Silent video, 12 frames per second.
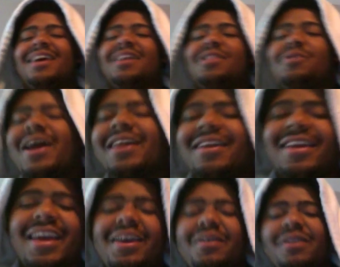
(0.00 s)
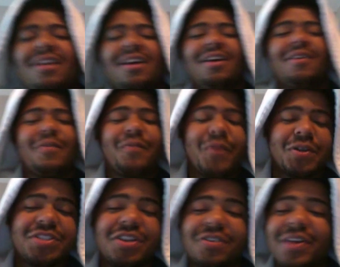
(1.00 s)
the Raticate from
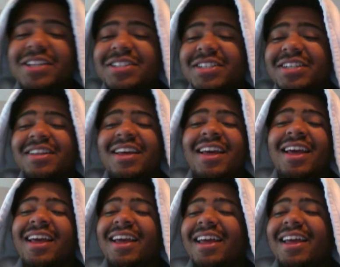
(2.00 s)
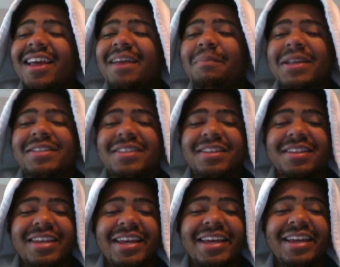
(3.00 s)
first generation, and
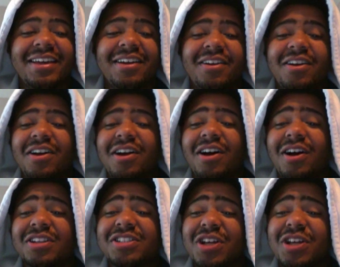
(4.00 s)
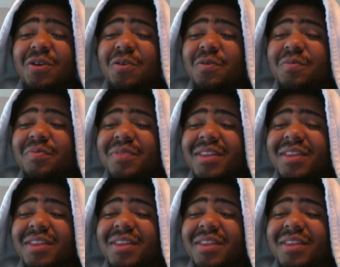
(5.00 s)
basically also,